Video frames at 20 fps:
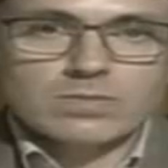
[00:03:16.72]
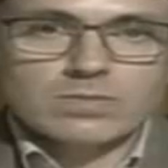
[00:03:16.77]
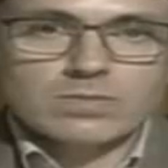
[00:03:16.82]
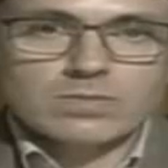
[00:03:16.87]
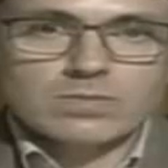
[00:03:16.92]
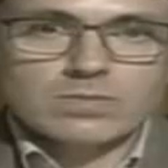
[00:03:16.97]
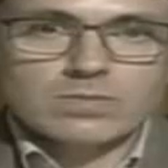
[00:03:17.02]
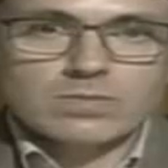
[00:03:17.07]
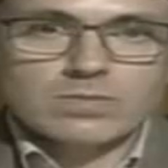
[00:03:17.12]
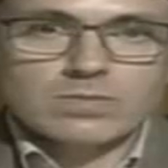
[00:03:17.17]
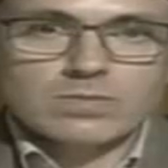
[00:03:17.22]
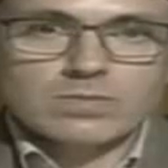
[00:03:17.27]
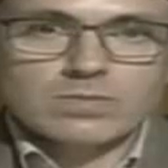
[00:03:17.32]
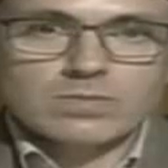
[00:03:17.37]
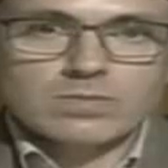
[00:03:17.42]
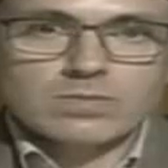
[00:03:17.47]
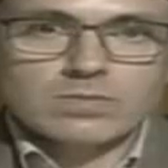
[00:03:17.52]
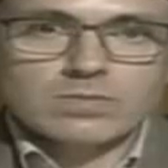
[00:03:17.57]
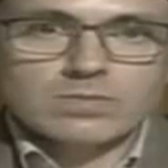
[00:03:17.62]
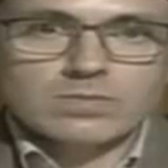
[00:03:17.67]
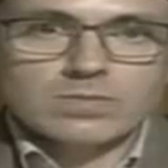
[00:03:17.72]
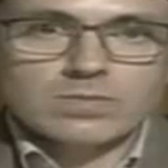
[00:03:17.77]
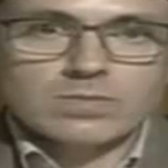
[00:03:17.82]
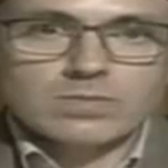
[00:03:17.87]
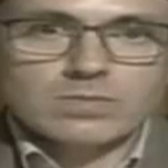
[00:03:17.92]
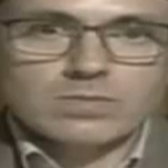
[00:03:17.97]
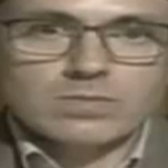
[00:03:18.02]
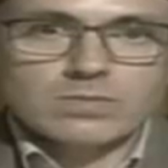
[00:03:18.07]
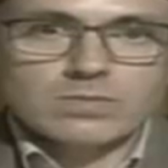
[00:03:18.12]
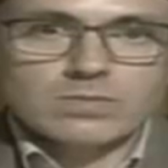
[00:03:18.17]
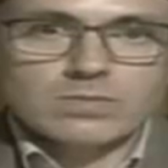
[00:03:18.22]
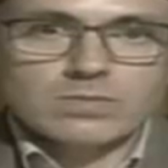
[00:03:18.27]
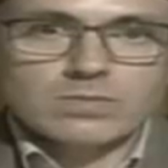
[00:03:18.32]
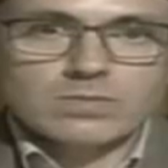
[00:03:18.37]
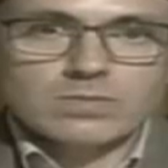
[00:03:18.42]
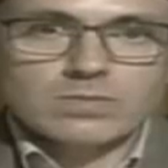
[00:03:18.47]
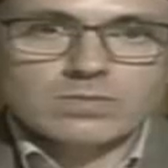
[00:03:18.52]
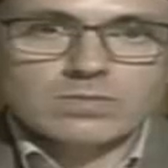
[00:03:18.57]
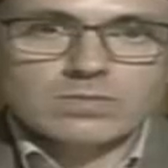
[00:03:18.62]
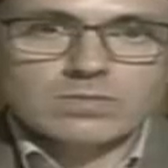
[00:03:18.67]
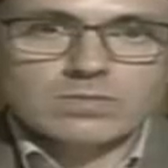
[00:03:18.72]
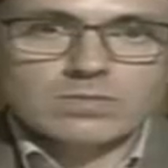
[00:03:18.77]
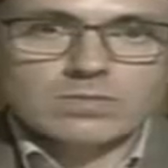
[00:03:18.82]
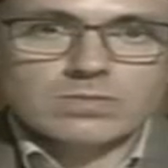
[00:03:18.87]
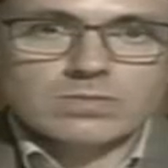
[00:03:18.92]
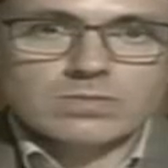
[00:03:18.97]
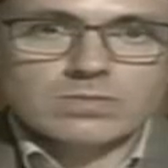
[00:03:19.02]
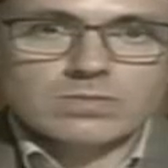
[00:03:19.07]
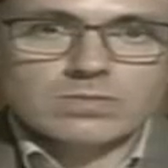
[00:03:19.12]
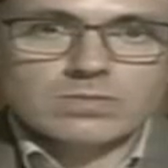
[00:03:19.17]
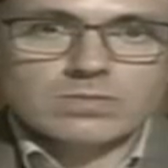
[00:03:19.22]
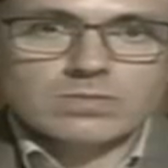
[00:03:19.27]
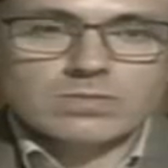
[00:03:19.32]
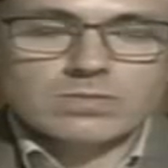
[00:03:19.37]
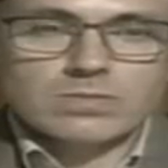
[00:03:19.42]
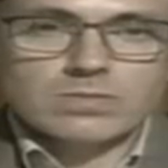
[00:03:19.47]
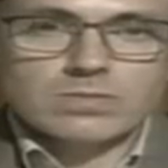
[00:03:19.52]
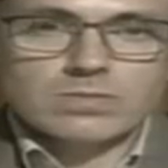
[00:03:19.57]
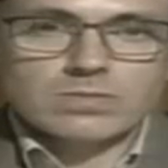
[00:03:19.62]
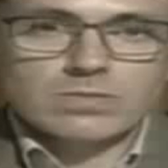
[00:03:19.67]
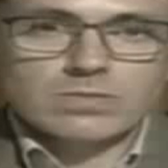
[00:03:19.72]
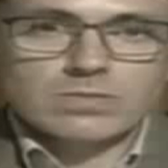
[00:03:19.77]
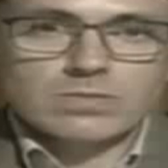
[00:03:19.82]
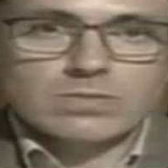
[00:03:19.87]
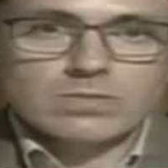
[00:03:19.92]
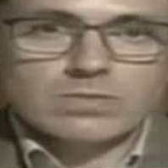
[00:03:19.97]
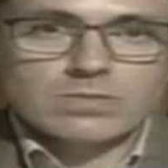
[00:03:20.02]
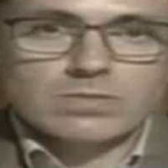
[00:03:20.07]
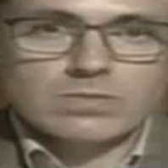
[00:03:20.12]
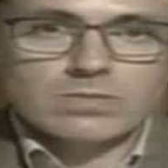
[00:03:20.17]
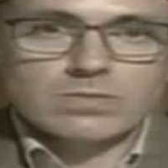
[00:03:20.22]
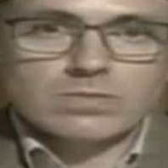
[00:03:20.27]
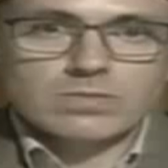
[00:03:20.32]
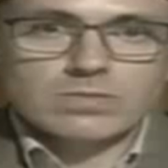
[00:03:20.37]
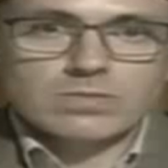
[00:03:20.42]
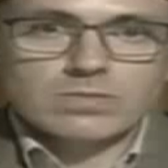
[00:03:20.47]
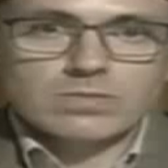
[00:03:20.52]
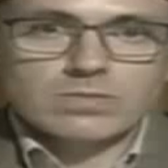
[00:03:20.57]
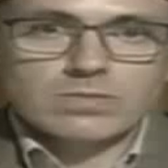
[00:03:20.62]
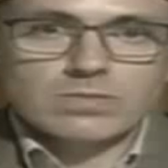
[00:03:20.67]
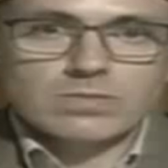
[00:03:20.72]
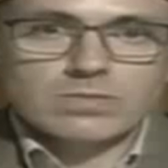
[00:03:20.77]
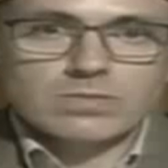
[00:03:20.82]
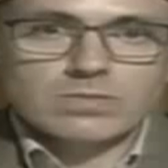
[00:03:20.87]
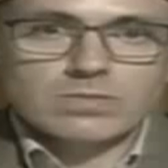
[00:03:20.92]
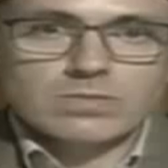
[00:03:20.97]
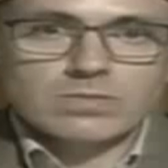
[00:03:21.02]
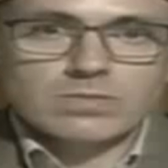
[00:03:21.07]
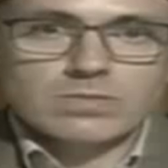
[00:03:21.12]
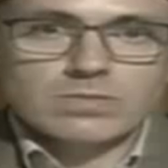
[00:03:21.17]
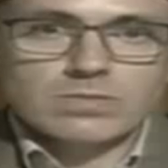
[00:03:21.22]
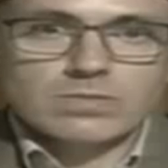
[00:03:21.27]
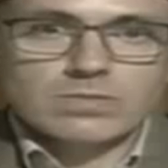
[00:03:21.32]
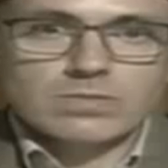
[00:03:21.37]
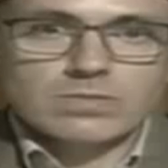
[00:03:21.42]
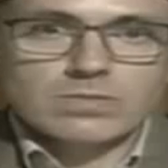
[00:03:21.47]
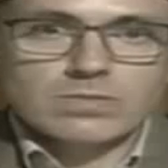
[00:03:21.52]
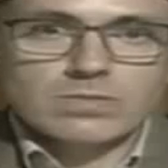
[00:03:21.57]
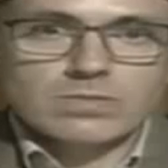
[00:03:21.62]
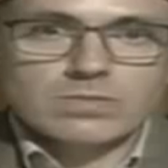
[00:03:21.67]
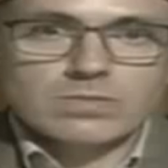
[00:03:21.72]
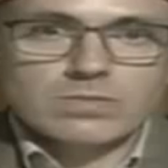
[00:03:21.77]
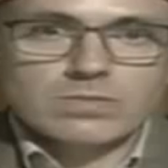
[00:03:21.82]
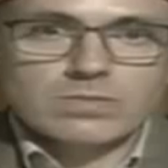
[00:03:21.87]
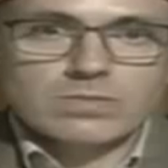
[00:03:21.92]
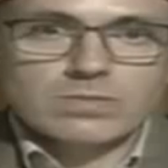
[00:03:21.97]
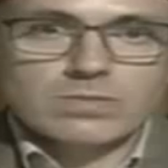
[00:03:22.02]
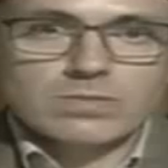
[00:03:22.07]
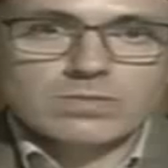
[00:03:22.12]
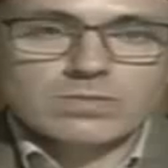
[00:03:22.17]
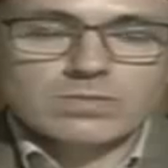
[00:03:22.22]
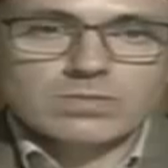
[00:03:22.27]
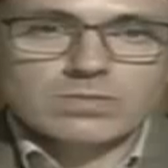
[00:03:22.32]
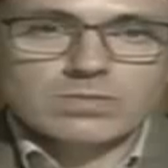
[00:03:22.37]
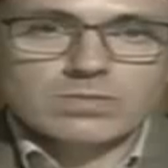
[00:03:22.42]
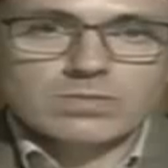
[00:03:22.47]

The person shown says nothing.